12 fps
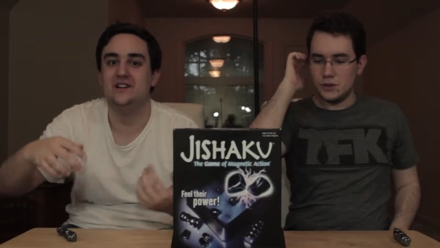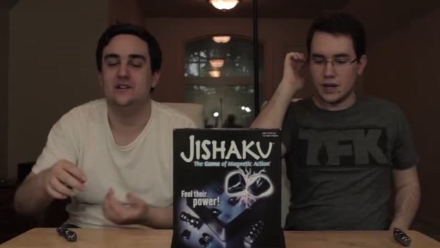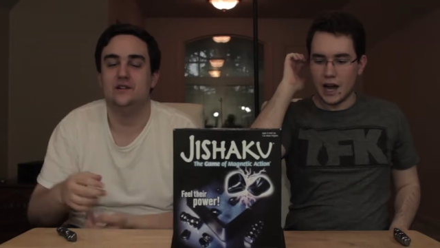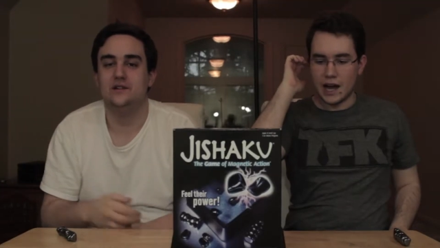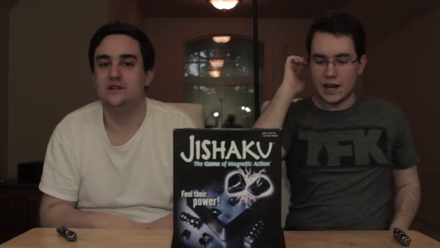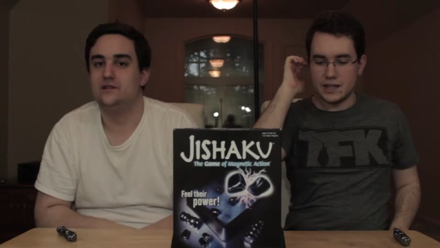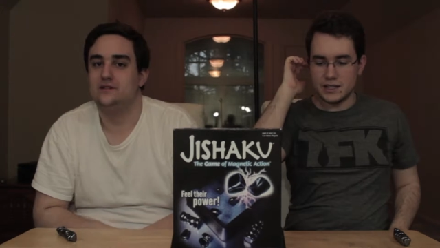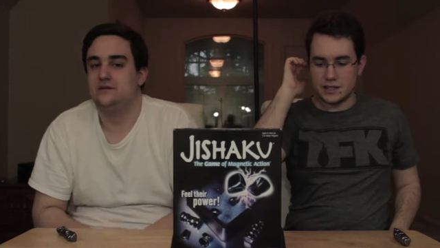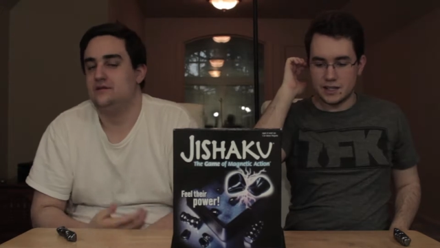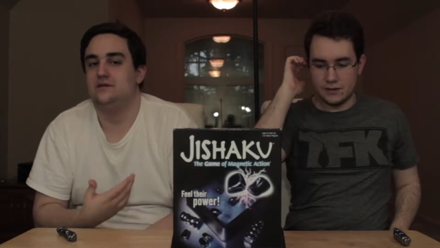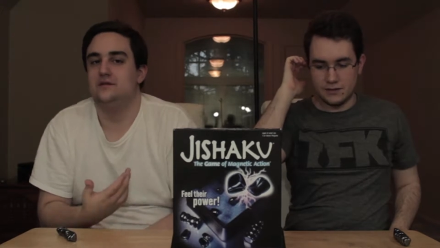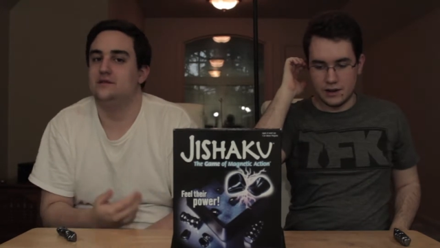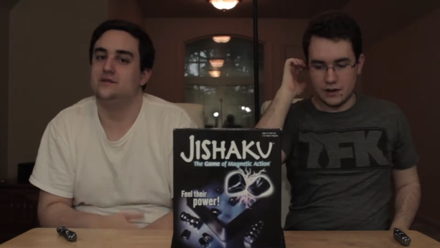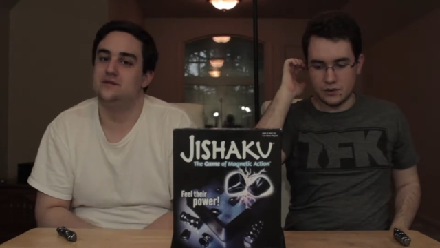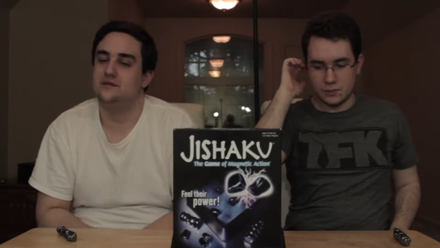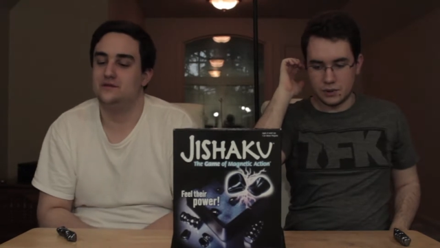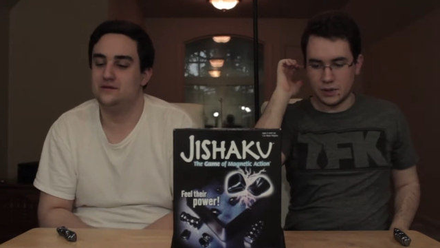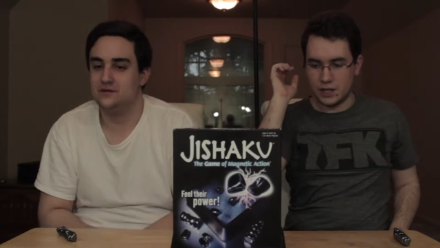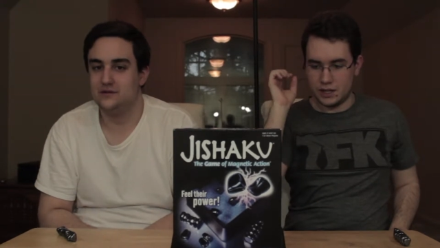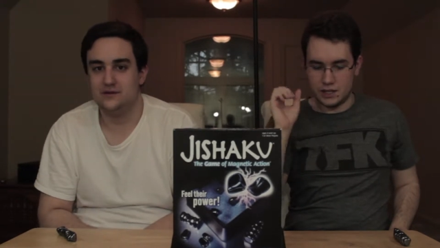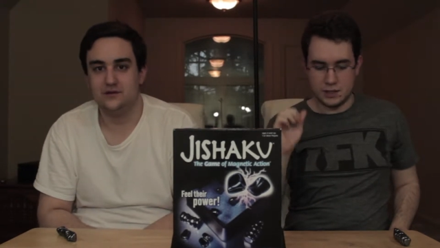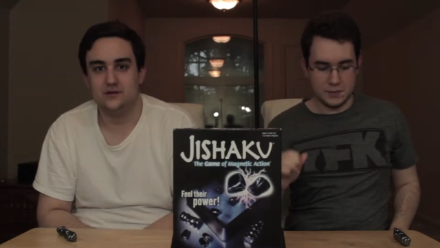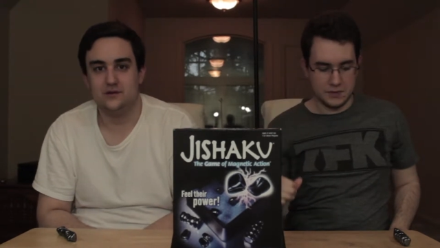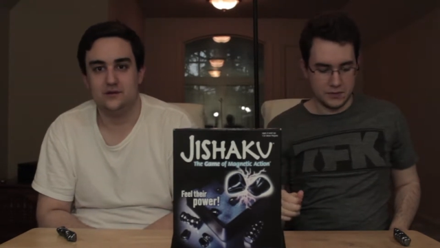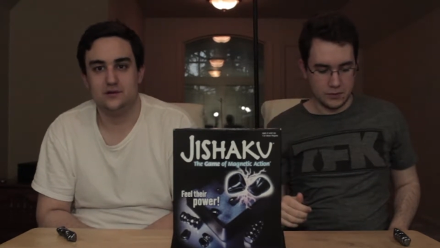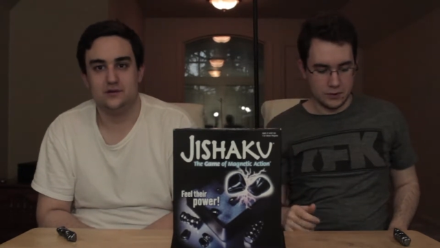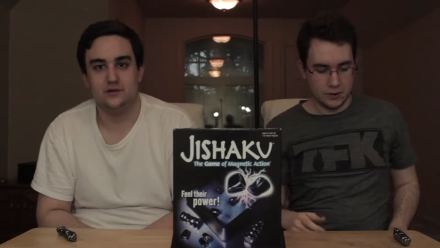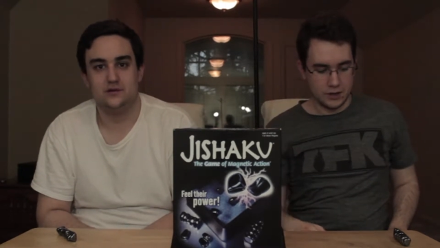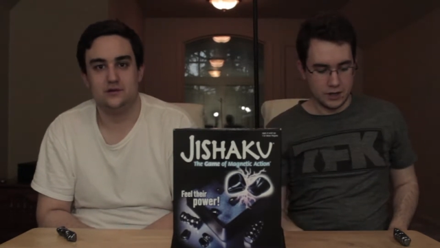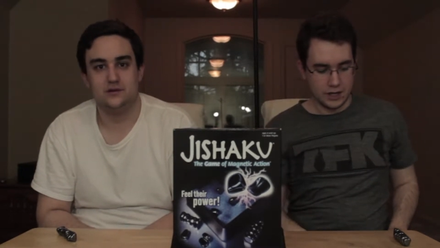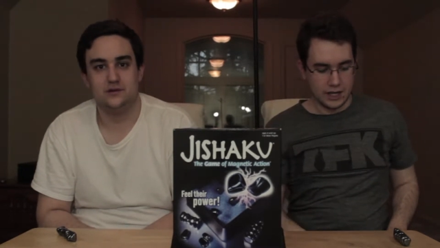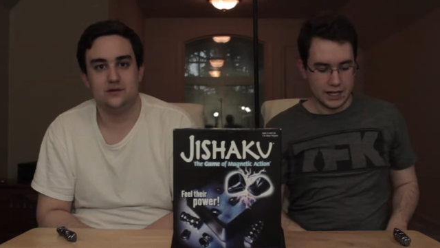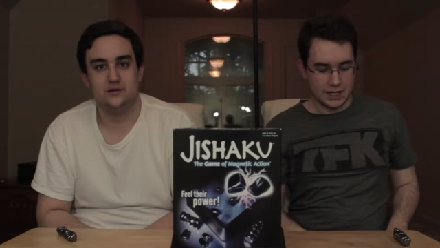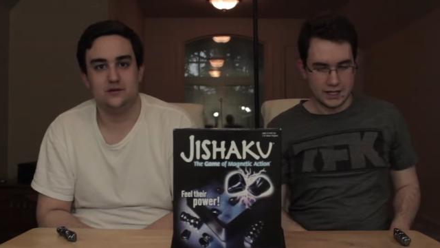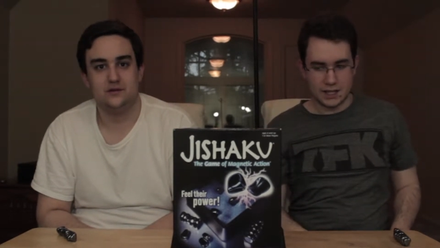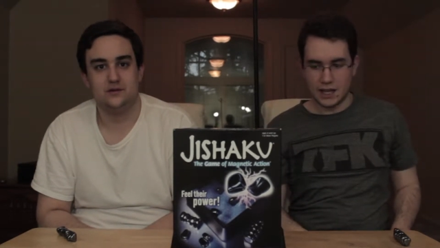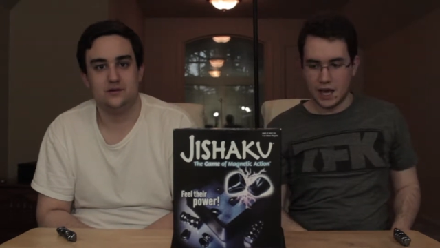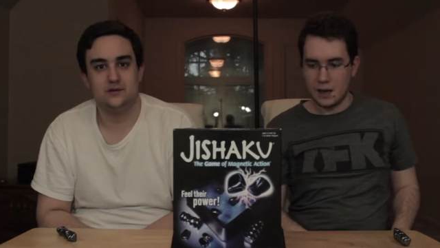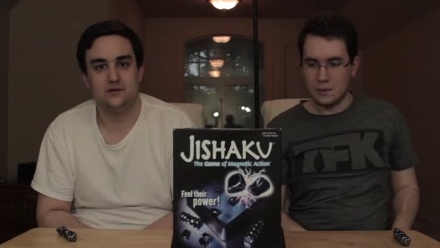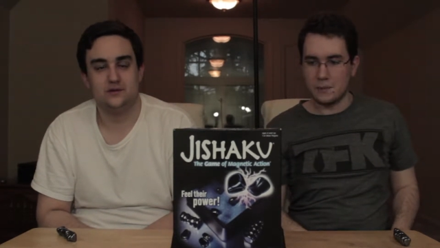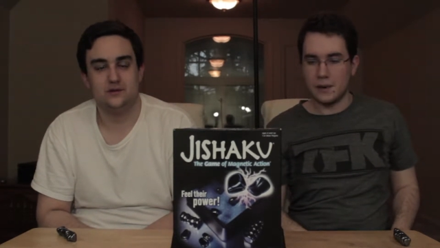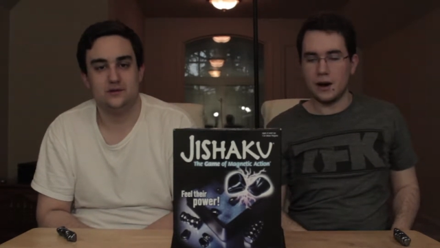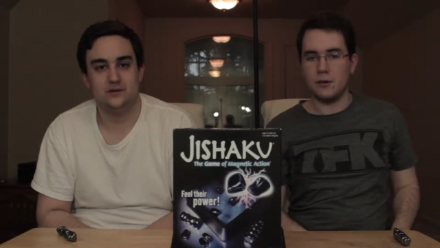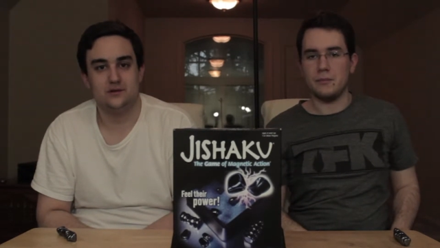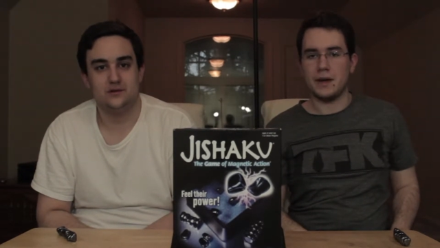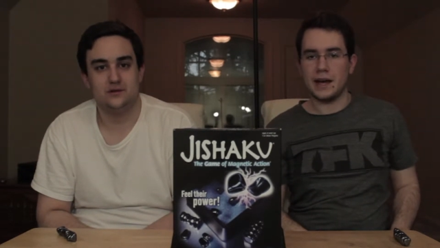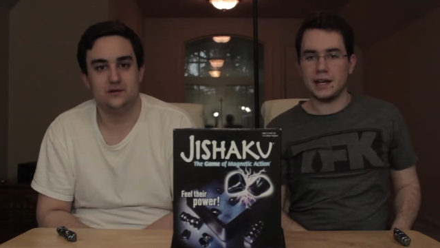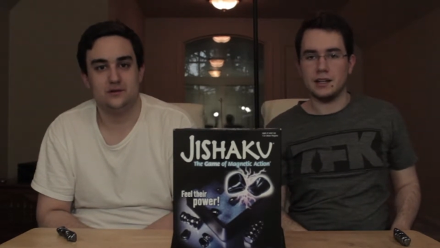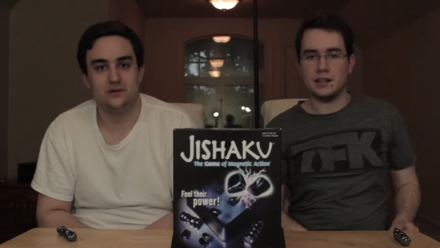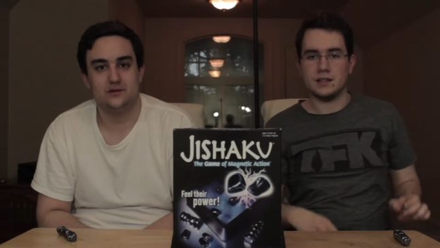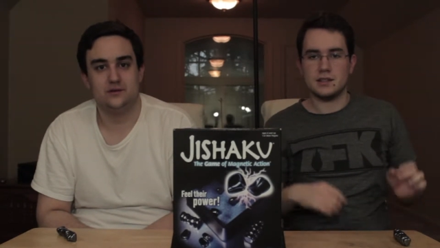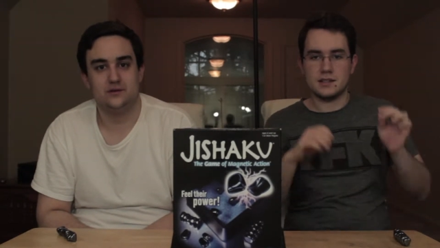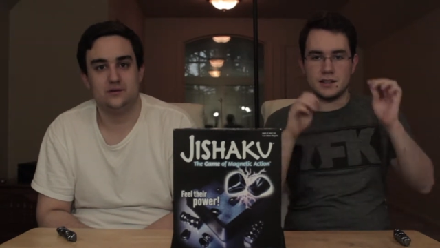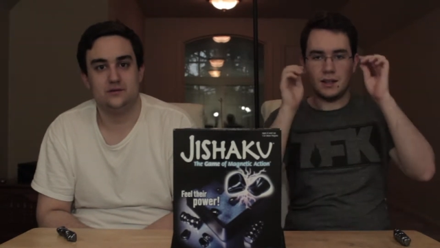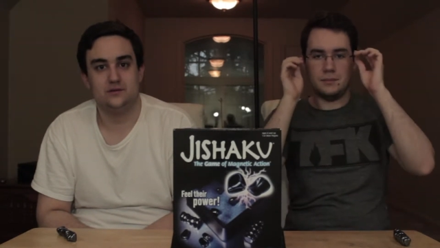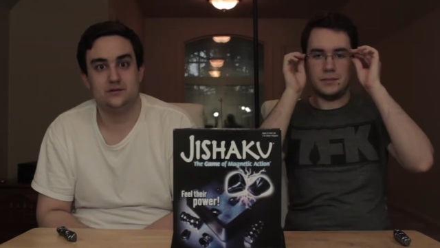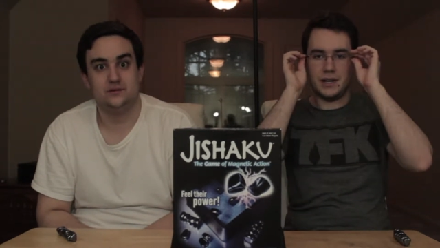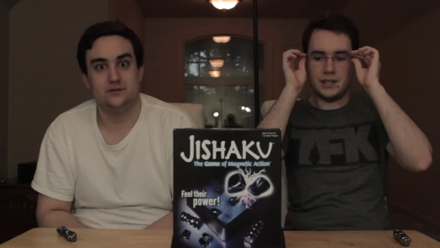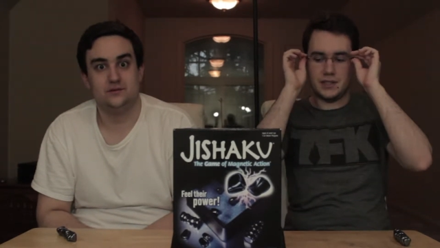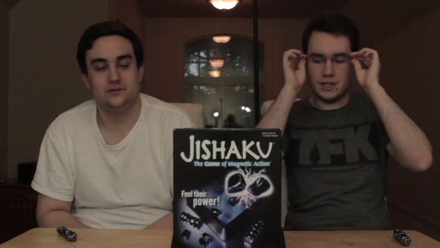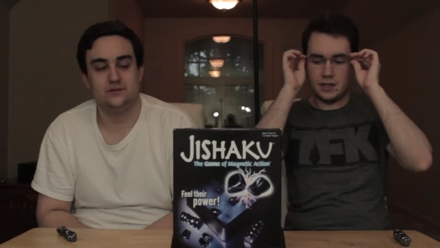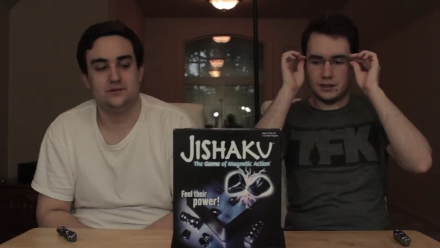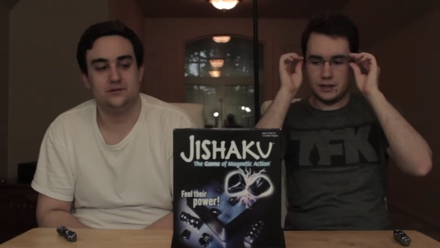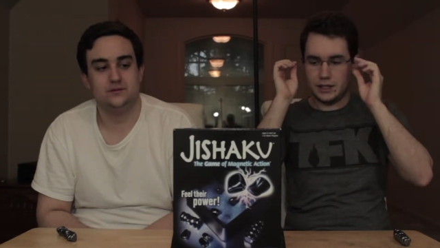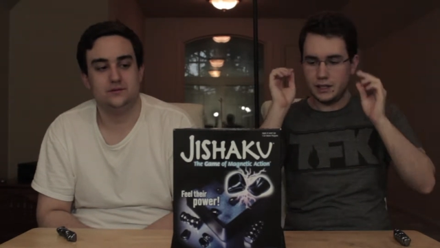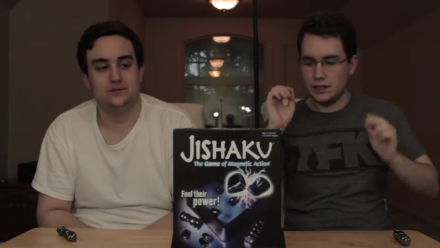Speaker 1: you guys have never played this before, it's a game about magnets. And basically,